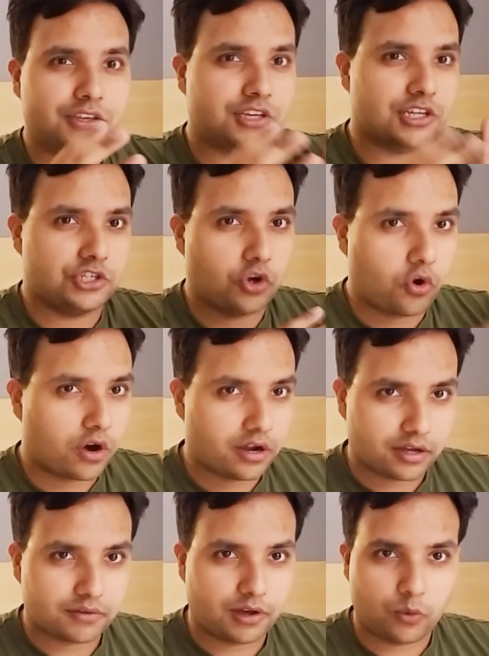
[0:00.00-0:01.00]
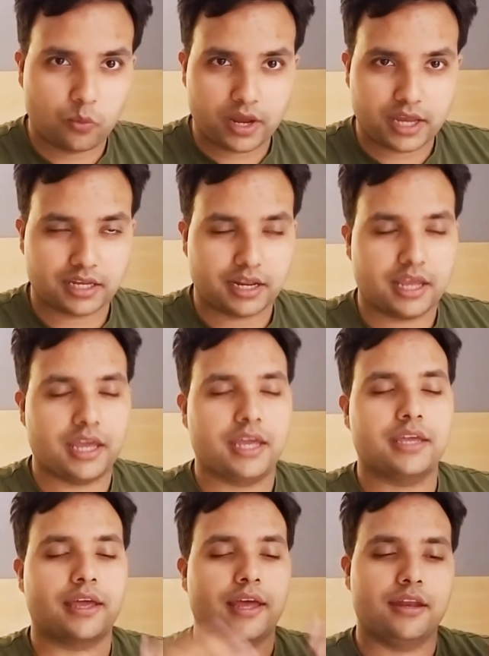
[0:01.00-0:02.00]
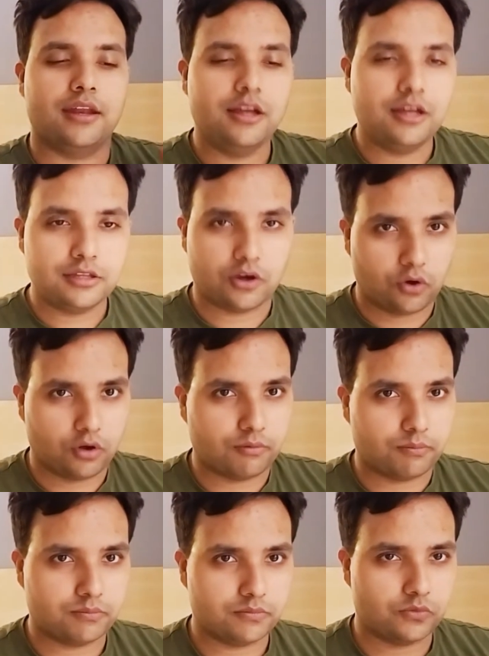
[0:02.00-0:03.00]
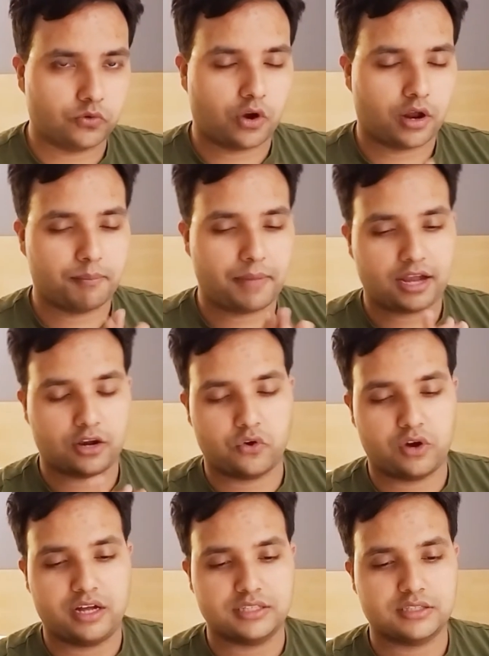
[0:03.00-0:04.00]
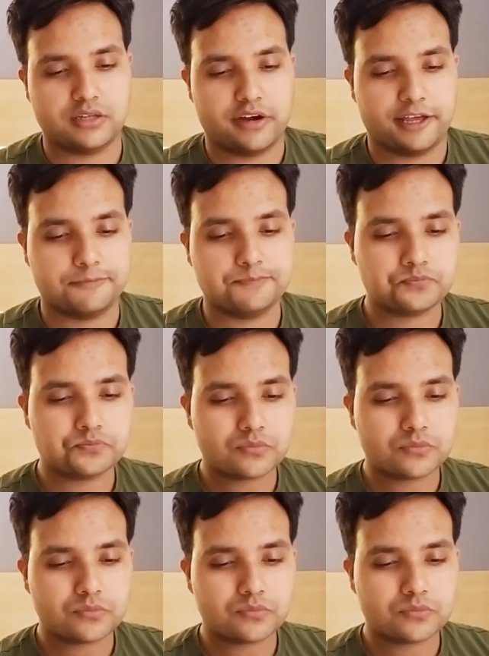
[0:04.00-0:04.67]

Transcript: Ghidorah awakening and the whole Roy- Battle Royale starting,